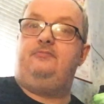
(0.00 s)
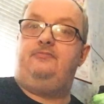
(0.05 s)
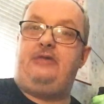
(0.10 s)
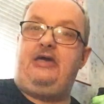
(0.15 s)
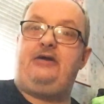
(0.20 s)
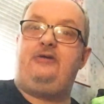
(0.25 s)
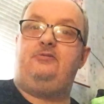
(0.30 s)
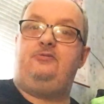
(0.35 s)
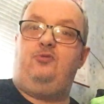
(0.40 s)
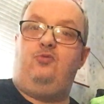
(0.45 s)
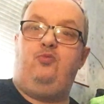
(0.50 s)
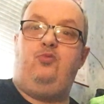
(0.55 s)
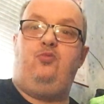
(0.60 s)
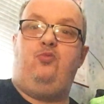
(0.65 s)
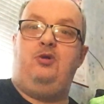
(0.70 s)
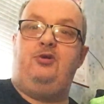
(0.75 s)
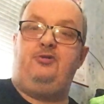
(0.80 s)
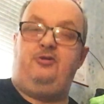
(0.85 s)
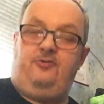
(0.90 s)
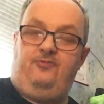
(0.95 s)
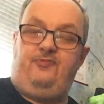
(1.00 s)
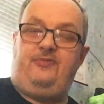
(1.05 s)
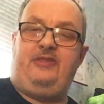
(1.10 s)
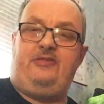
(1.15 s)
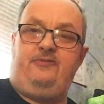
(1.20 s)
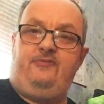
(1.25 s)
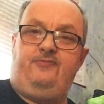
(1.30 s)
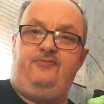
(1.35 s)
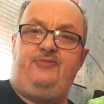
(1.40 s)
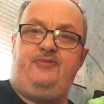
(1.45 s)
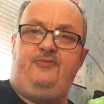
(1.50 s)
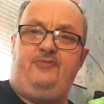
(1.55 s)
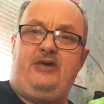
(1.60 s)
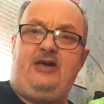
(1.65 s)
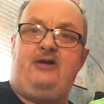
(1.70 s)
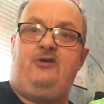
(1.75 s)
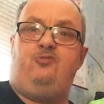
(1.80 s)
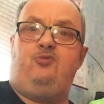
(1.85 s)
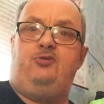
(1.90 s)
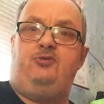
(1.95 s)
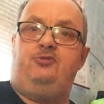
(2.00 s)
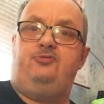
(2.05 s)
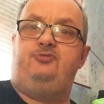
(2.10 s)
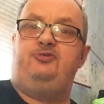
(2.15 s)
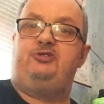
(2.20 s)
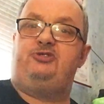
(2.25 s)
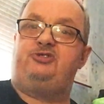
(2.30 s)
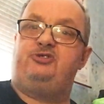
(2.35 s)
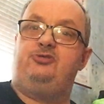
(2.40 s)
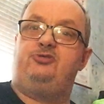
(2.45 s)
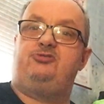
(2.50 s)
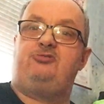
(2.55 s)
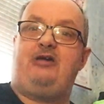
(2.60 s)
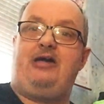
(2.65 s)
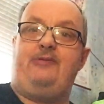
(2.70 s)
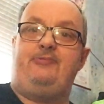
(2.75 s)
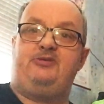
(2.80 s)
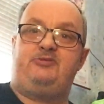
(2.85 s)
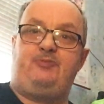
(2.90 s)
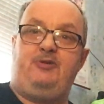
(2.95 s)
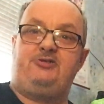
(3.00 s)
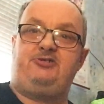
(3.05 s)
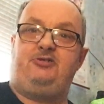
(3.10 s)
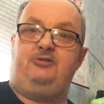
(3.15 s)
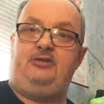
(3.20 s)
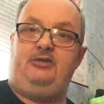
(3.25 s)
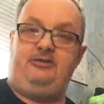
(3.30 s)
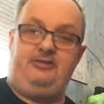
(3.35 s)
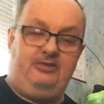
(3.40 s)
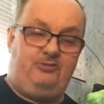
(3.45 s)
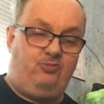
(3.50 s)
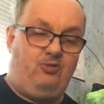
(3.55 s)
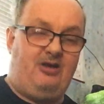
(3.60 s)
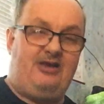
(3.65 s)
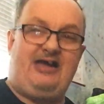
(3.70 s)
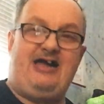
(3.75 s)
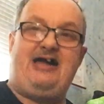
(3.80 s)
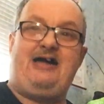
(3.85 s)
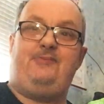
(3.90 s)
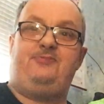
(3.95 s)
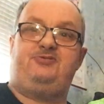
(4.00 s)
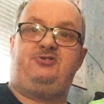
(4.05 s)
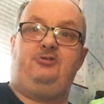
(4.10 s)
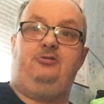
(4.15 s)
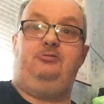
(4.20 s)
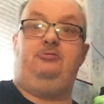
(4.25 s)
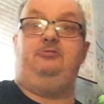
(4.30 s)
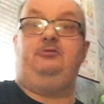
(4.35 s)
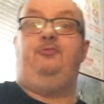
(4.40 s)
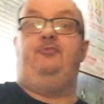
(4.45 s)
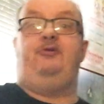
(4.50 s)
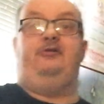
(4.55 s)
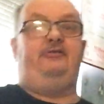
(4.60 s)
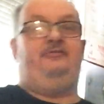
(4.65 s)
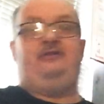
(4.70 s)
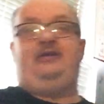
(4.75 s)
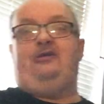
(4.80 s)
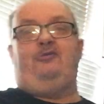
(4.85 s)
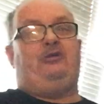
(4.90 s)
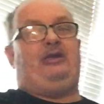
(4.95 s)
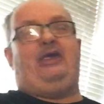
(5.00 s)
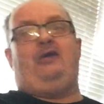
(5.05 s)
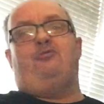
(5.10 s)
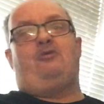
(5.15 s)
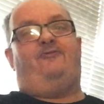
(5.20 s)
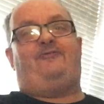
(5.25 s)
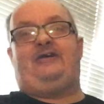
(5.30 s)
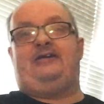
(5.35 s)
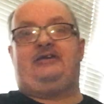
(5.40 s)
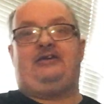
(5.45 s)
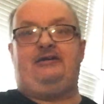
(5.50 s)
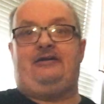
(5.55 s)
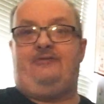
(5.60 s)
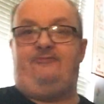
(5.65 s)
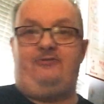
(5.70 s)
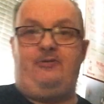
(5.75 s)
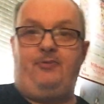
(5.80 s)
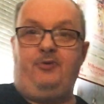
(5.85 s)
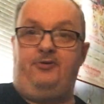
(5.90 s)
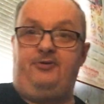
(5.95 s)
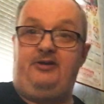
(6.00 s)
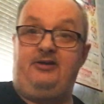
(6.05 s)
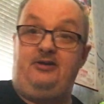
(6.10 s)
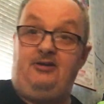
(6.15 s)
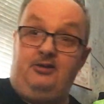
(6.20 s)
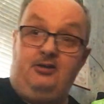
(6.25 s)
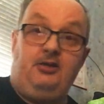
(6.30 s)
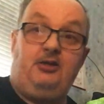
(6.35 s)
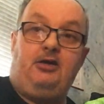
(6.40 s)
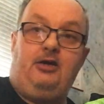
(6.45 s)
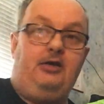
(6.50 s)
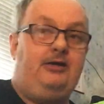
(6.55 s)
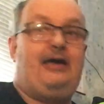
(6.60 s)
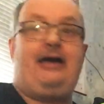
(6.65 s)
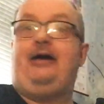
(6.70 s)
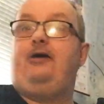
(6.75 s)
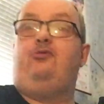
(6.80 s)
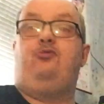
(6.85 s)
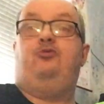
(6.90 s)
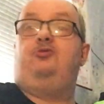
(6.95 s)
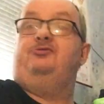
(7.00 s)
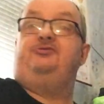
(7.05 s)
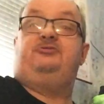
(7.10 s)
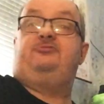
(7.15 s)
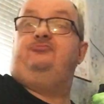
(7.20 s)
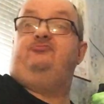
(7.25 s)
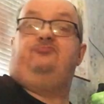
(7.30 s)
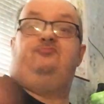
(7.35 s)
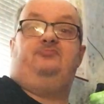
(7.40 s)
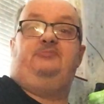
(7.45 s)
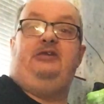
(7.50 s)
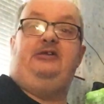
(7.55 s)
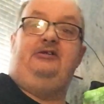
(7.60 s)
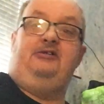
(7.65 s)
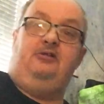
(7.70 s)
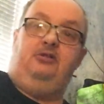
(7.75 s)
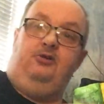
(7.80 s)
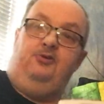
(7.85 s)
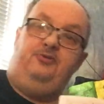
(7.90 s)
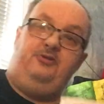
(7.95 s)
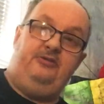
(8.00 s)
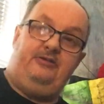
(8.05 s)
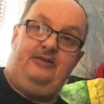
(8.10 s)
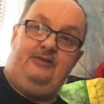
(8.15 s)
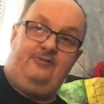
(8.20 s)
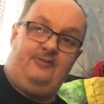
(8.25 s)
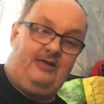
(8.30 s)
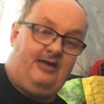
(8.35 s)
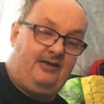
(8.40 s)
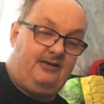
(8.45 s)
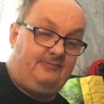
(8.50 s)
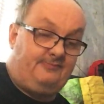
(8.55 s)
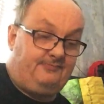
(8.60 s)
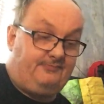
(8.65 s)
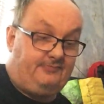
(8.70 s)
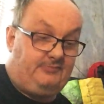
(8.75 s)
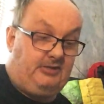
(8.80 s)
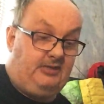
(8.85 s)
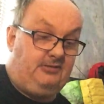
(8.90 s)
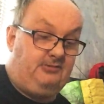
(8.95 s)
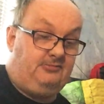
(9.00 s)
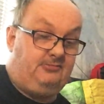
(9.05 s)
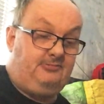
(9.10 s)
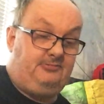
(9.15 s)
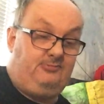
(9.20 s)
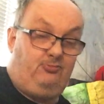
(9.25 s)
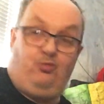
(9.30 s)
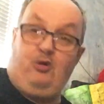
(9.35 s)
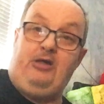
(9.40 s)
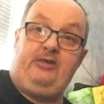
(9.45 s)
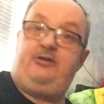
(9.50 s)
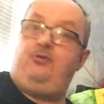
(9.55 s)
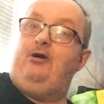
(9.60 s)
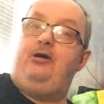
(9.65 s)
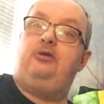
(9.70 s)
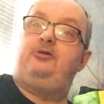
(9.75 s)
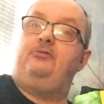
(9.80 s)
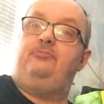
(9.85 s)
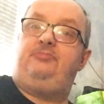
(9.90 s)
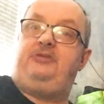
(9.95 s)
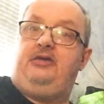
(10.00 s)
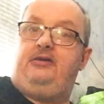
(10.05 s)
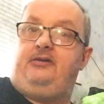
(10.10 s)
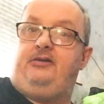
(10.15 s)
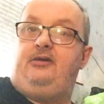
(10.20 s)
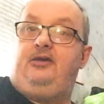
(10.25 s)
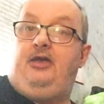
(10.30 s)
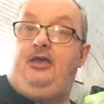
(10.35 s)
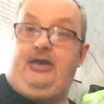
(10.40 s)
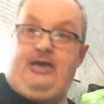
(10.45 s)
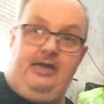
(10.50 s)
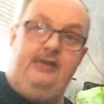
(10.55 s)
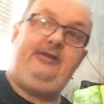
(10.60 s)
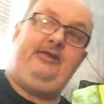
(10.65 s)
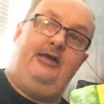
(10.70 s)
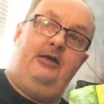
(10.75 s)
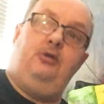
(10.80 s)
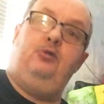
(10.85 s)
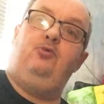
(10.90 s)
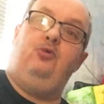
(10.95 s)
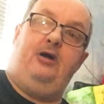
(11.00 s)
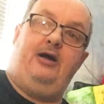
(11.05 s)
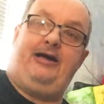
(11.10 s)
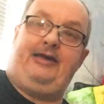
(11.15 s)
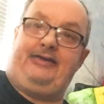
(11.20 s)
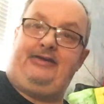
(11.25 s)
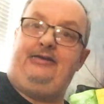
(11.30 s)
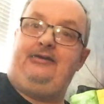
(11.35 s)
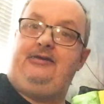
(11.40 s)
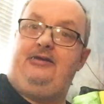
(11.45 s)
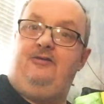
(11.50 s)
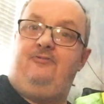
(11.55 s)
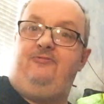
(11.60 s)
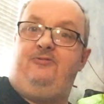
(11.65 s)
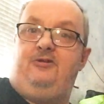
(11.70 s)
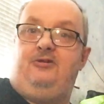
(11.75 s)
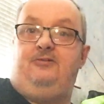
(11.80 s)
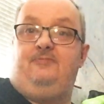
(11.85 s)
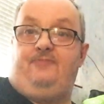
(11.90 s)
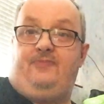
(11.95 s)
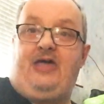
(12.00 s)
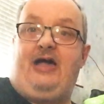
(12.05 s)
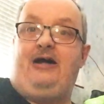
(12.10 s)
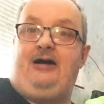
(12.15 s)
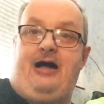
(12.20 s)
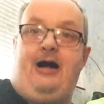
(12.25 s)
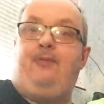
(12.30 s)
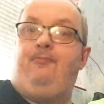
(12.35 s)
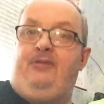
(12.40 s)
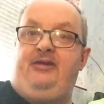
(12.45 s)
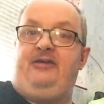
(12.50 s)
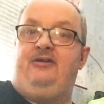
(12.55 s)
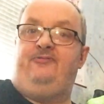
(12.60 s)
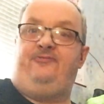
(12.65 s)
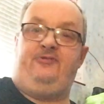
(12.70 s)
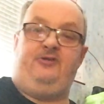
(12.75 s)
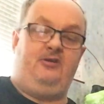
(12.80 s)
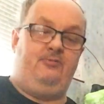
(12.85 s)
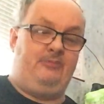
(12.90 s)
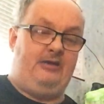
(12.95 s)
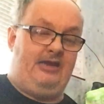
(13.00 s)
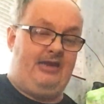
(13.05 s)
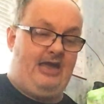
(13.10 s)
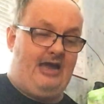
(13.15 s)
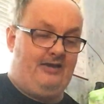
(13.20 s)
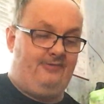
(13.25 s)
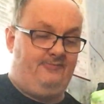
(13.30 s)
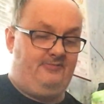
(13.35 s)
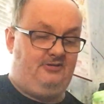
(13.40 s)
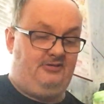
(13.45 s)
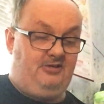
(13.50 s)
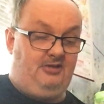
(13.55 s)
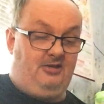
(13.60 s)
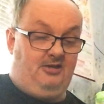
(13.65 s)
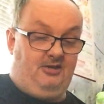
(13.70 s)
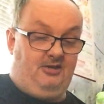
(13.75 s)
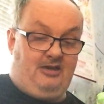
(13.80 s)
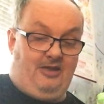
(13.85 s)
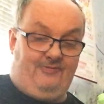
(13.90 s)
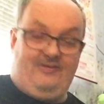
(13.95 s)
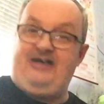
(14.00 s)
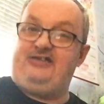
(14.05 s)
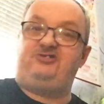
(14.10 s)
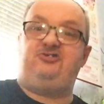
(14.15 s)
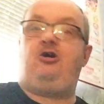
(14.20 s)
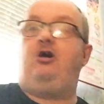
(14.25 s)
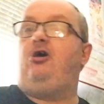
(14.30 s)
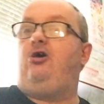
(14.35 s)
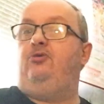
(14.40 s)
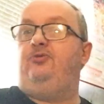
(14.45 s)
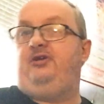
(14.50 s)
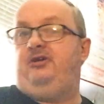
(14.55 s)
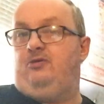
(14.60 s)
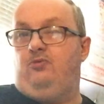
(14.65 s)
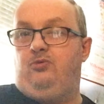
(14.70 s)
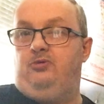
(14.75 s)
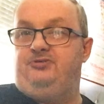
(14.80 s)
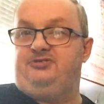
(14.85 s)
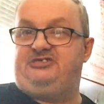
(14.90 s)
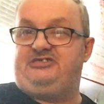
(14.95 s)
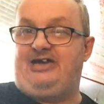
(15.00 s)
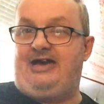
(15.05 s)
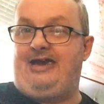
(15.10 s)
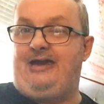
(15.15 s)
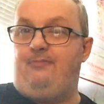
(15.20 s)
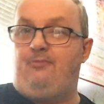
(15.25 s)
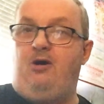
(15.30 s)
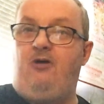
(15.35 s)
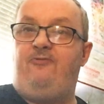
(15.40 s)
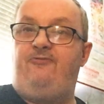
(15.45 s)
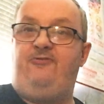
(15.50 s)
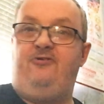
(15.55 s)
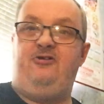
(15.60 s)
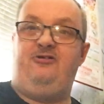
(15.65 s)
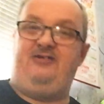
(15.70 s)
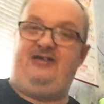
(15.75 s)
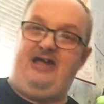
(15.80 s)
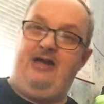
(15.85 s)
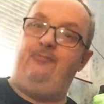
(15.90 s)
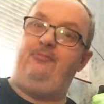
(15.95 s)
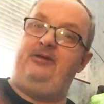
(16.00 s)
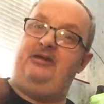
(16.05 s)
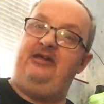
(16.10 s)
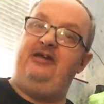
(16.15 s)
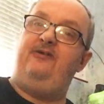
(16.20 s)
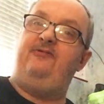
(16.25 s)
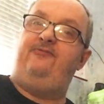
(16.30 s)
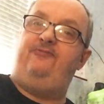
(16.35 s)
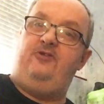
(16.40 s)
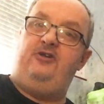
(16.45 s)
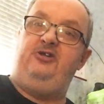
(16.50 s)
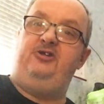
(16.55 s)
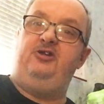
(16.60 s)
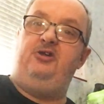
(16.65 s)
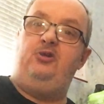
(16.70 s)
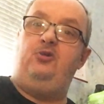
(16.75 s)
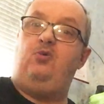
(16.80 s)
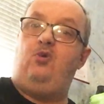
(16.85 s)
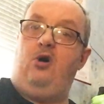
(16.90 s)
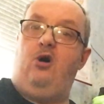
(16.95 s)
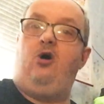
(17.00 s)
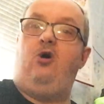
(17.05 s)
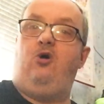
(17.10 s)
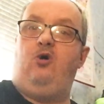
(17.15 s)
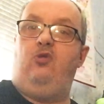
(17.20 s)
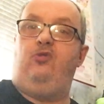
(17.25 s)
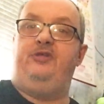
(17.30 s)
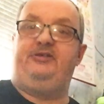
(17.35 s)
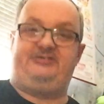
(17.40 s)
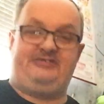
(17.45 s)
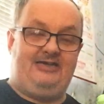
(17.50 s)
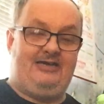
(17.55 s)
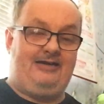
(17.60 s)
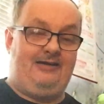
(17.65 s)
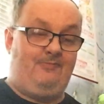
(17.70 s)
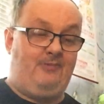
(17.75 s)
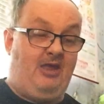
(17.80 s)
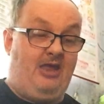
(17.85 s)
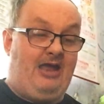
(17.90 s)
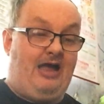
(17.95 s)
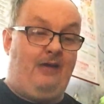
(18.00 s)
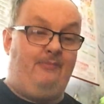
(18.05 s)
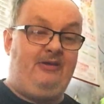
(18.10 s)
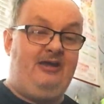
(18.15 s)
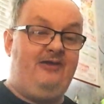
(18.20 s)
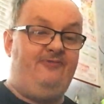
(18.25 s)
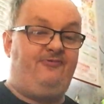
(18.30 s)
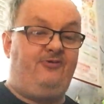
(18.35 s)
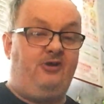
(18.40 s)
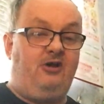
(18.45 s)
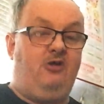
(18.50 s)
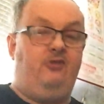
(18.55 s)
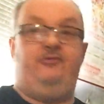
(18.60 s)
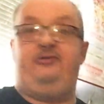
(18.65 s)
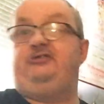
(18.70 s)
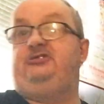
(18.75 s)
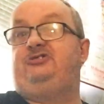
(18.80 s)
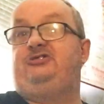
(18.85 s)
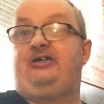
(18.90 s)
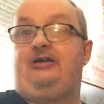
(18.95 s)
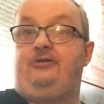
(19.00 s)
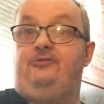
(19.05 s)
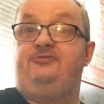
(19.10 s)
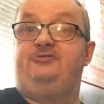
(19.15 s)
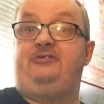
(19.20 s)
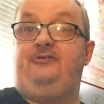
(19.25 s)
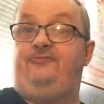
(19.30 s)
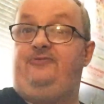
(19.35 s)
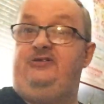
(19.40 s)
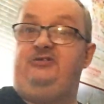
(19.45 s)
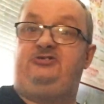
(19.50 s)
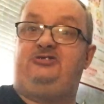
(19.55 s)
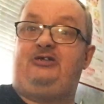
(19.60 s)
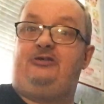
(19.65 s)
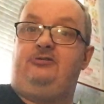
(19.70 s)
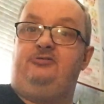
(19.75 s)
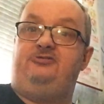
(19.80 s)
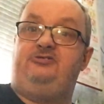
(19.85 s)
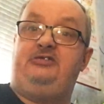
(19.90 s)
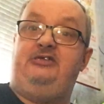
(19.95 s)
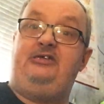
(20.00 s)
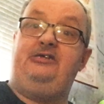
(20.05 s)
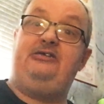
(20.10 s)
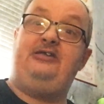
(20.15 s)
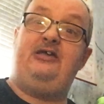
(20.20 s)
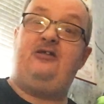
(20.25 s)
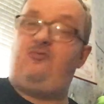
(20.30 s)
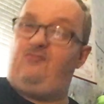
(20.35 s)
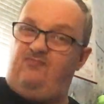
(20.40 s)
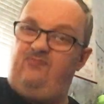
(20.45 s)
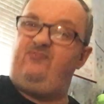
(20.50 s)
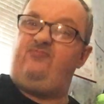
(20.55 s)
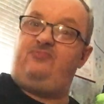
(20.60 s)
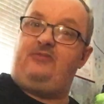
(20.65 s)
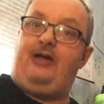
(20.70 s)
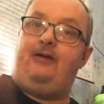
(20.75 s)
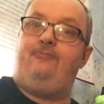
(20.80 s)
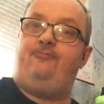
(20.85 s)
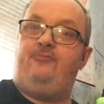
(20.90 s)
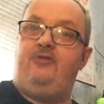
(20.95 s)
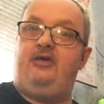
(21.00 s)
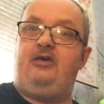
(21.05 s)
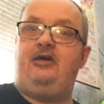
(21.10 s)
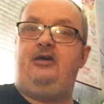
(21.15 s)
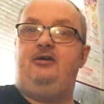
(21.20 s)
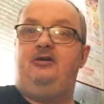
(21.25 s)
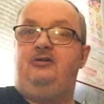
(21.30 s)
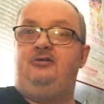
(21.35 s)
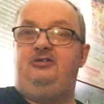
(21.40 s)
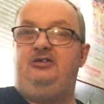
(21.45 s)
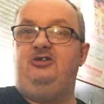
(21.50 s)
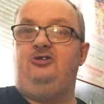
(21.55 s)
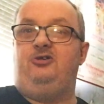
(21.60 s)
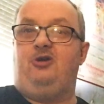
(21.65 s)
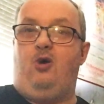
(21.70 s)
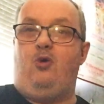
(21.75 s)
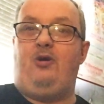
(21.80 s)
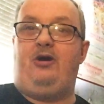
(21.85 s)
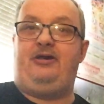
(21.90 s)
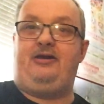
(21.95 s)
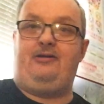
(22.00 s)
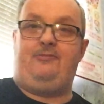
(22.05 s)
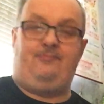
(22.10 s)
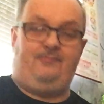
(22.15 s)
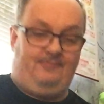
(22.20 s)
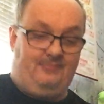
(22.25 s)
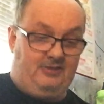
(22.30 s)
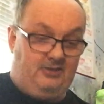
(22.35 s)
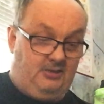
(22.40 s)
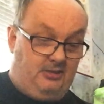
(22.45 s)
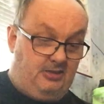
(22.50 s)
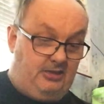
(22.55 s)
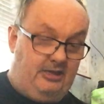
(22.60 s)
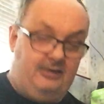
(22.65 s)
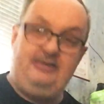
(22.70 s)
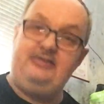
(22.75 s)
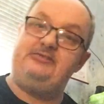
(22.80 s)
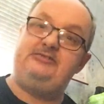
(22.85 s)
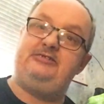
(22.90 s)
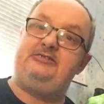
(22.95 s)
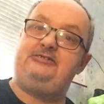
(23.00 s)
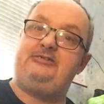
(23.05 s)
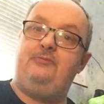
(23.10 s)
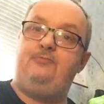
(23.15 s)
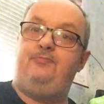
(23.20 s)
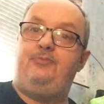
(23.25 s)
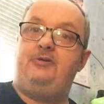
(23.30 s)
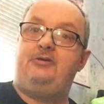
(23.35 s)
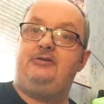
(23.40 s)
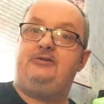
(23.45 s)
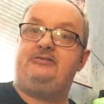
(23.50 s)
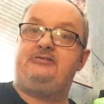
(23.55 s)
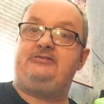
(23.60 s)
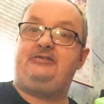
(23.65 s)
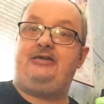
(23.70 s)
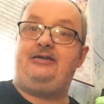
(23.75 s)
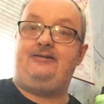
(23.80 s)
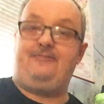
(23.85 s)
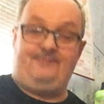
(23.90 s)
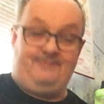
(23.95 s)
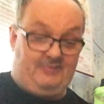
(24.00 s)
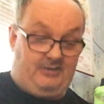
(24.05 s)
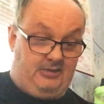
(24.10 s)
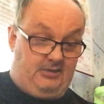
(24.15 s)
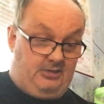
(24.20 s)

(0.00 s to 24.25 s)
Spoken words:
that 100 subscriber special he did were absolutely brilliant. He were thanking everybody. And I was included in that. And, well, you're welcome, Danny. Any help what I can give you, I'm here for you, mate. And that's not only a one-time offer. I'm here for you all the time. I'm here for all these channels. If these channels need help, I'm there. You know I am. And it's as simple as that.